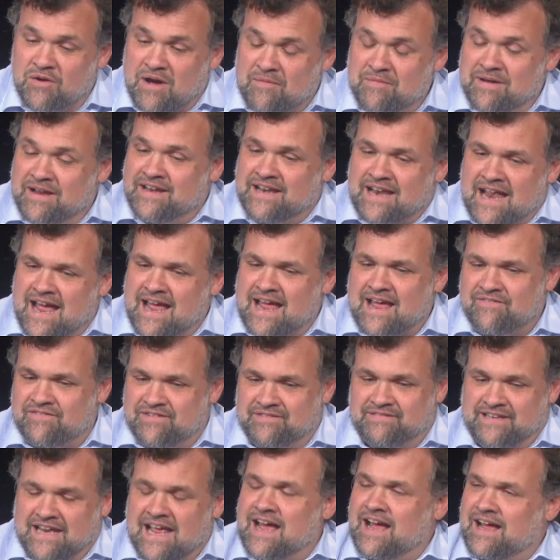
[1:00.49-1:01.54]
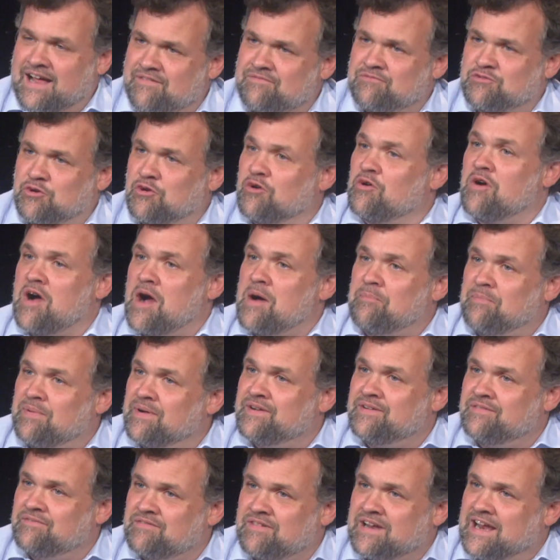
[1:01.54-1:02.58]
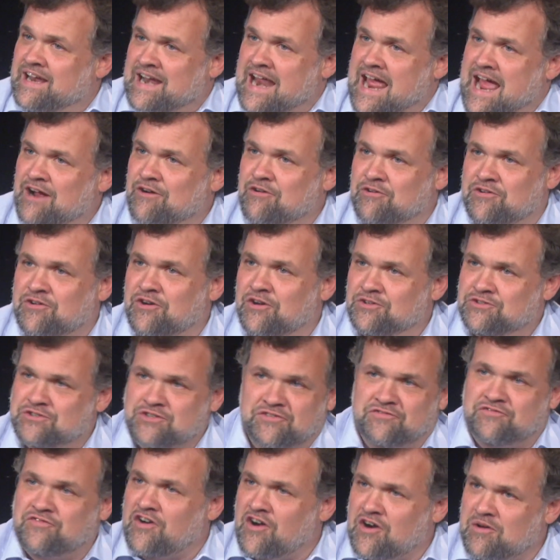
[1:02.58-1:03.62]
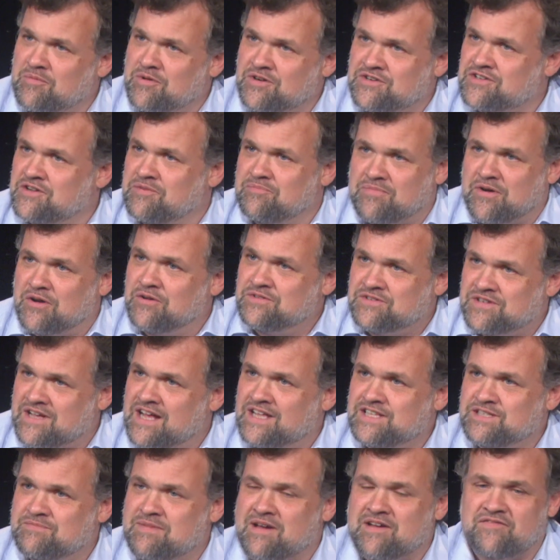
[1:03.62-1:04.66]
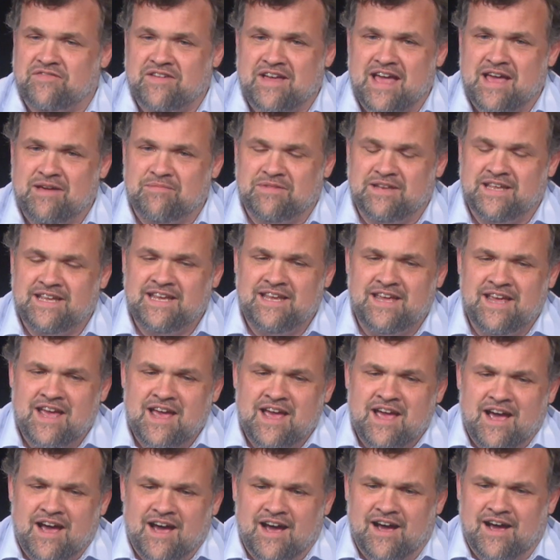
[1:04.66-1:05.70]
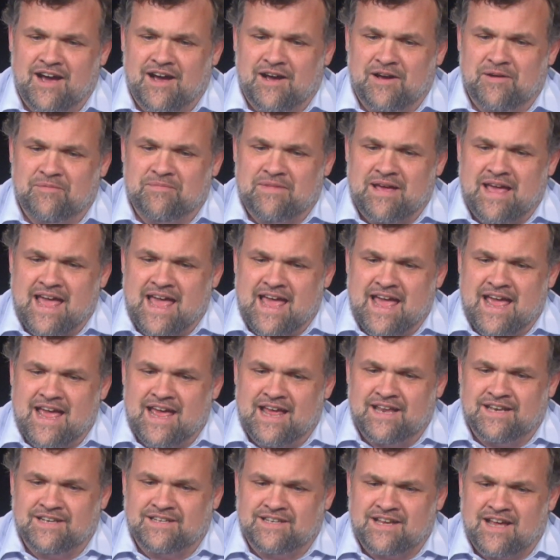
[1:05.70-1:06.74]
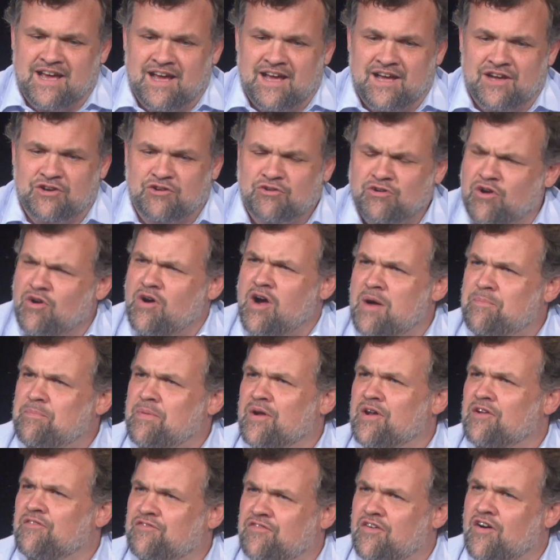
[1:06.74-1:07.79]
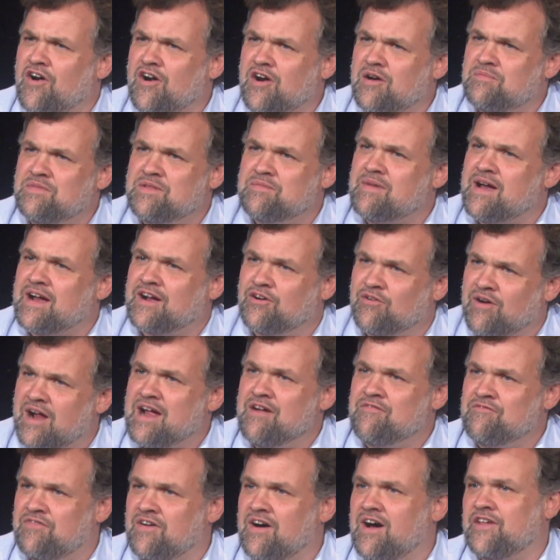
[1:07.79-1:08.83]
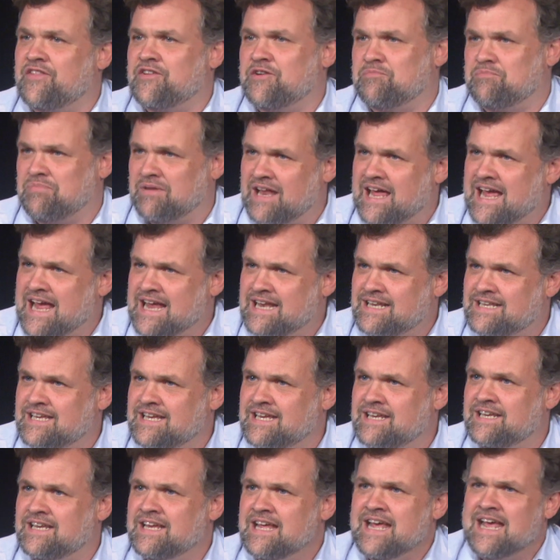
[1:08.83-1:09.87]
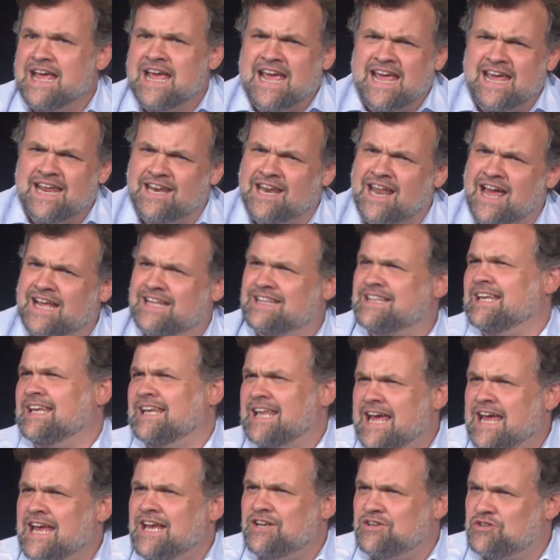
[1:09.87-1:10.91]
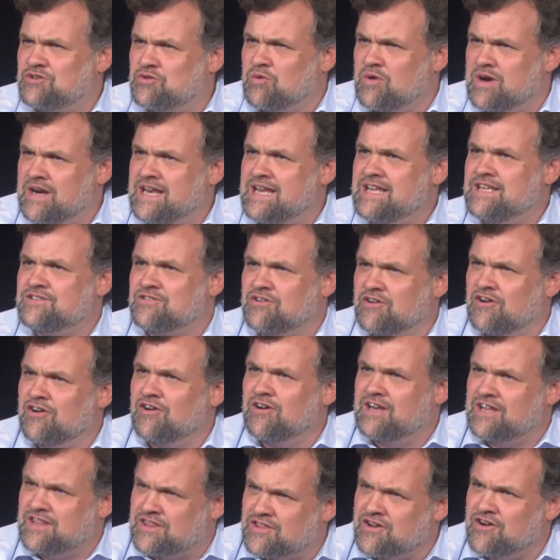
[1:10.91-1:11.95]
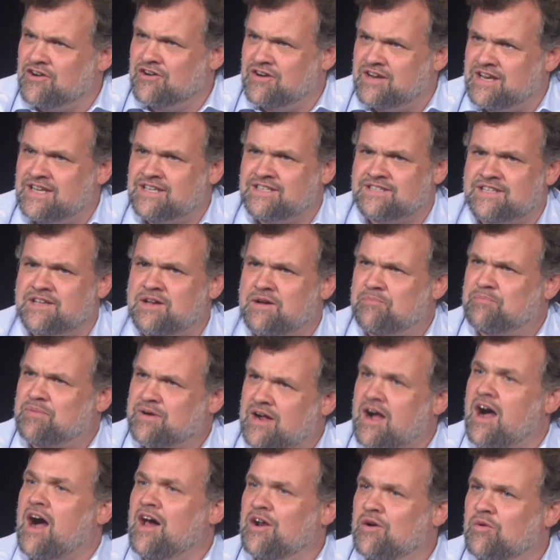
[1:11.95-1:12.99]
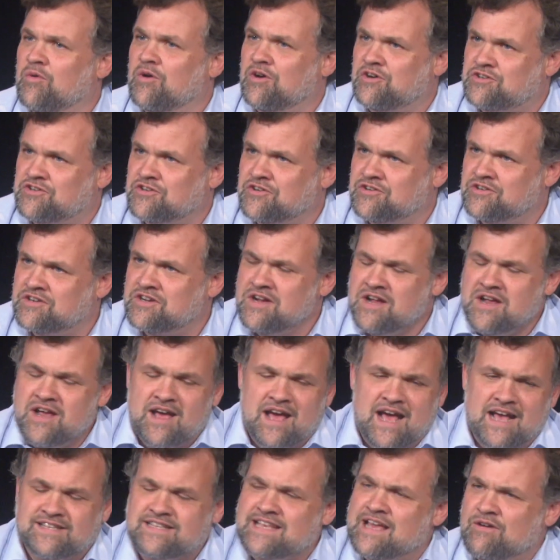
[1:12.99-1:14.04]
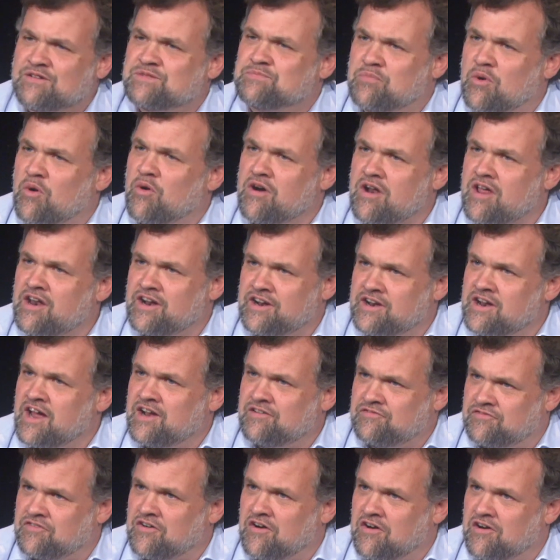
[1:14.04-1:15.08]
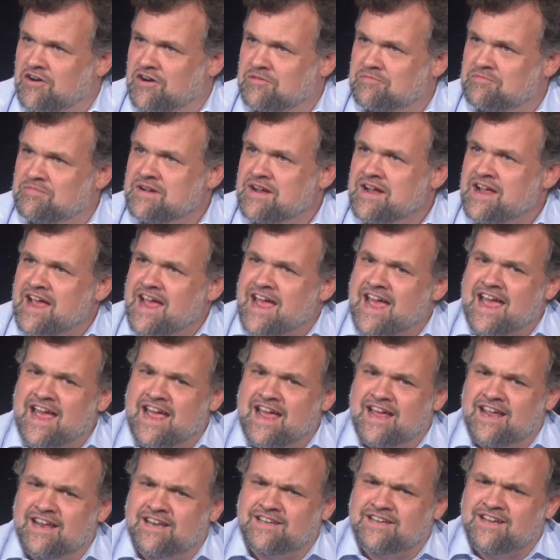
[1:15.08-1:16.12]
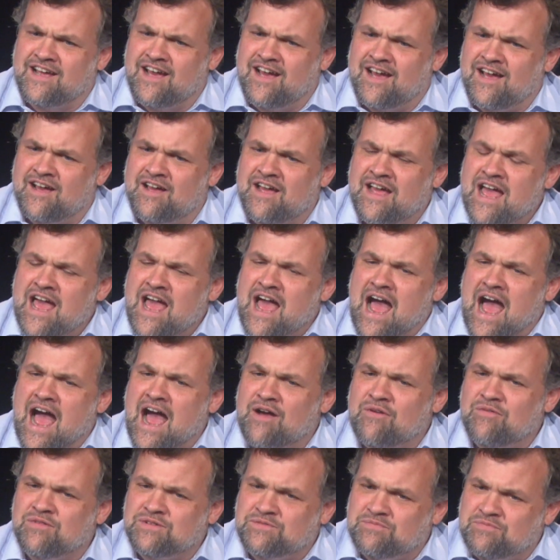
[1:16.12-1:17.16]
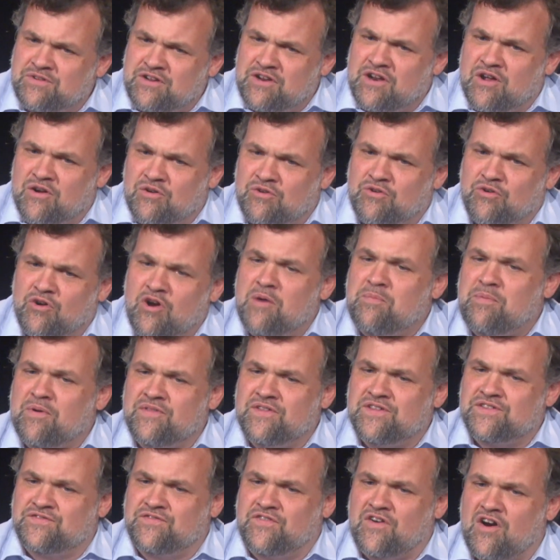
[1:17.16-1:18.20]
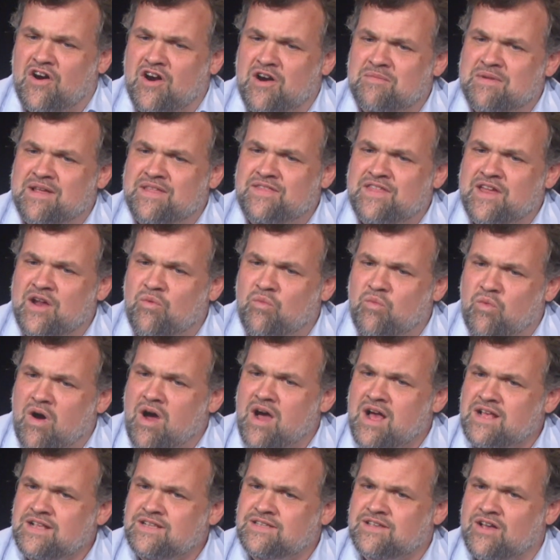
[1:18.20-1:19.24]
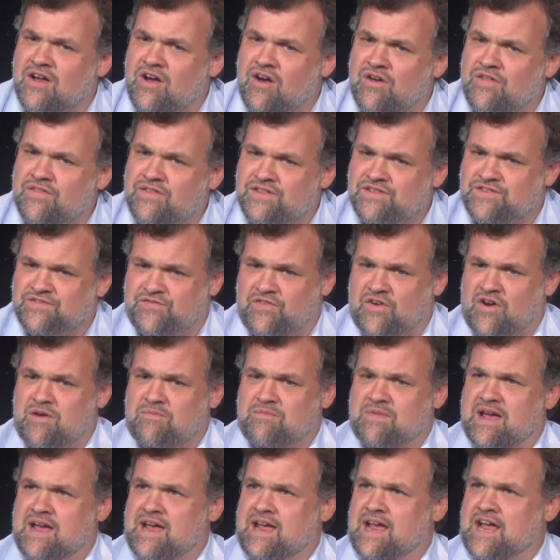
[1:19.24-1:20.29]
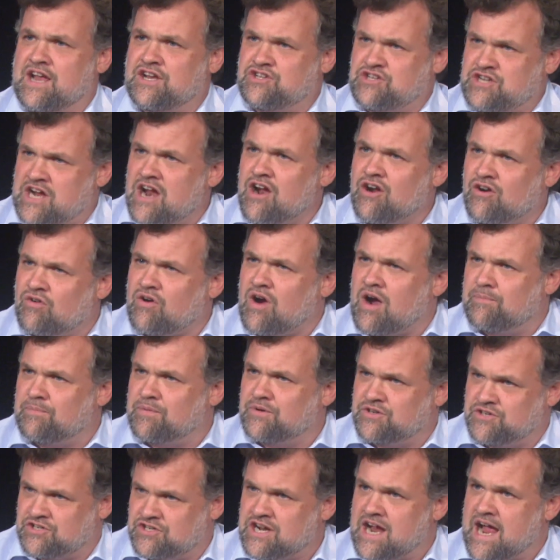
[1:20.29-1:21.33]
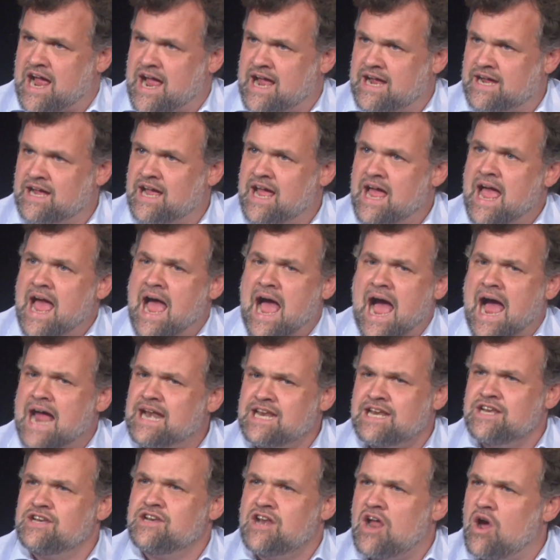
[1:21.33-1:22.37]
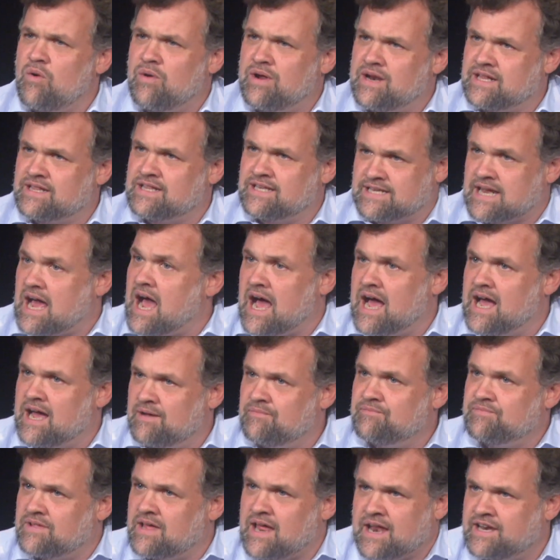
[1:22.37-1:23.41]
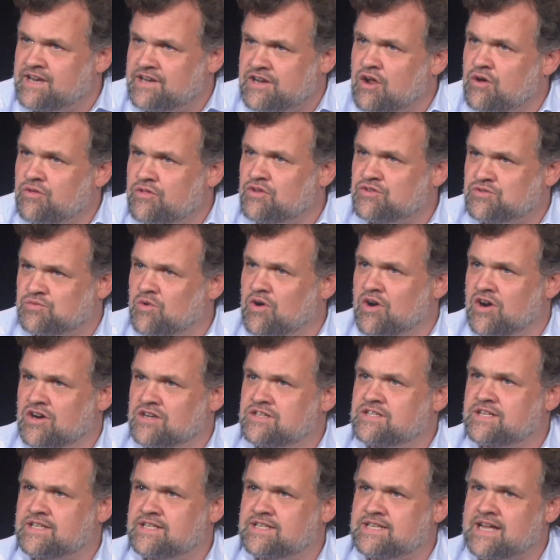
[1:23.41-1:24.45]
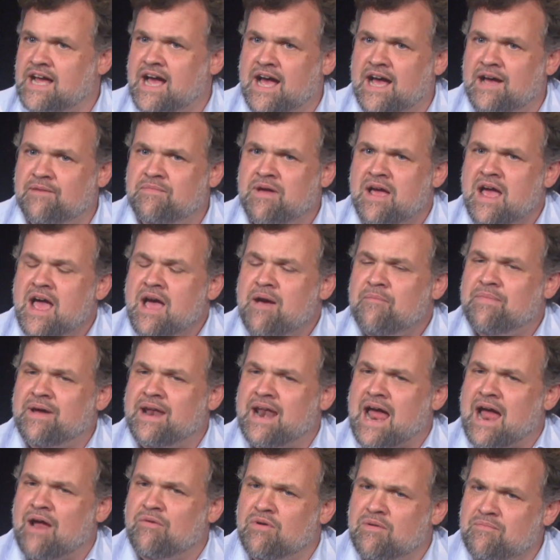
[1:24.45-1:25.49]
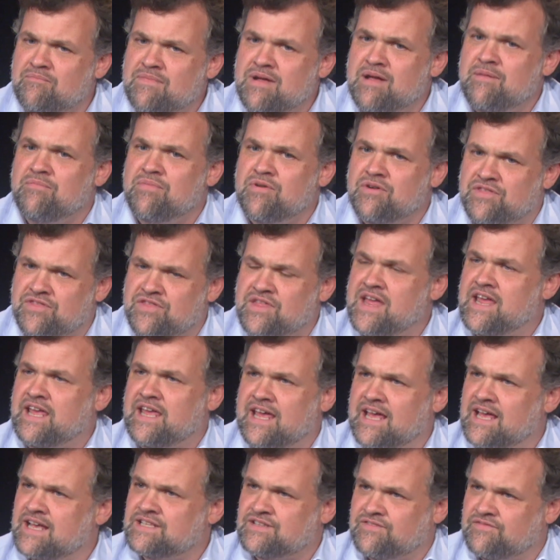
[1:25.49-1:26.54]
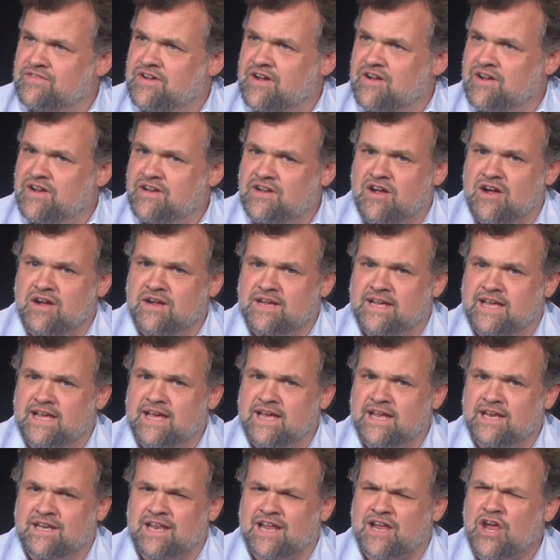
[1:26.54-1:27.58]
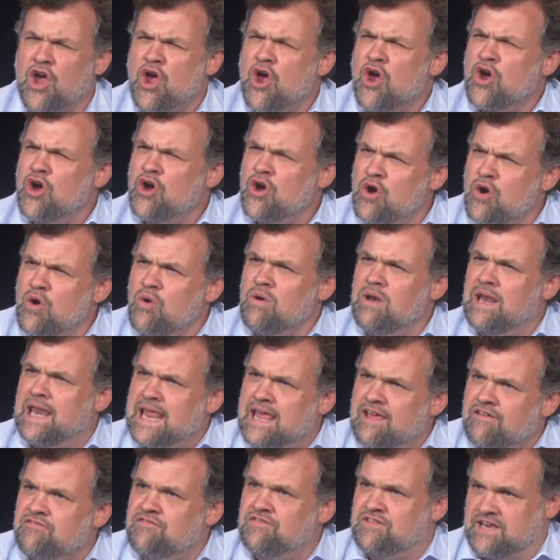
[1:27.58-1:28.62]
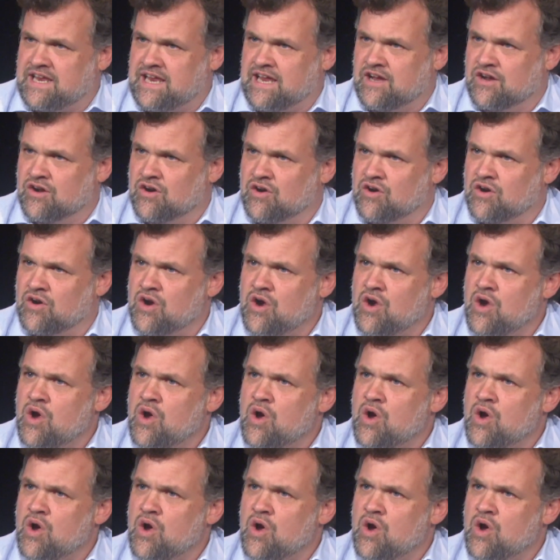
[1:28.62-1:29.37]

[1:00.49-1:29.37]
I mean, I grew up in agriculture, farmers on both sides of my family, and grew up on a farm that my grandfather planted in like the late 20s or early 30s, a pecan orchard. I was born on a nut farm. And I was, grew up on this farm, and there was on this farm a sharecropper's shack. I didn't know it at the time. I didn't know those words at the time, but I remember thinking as a very young kid, like, who lived here?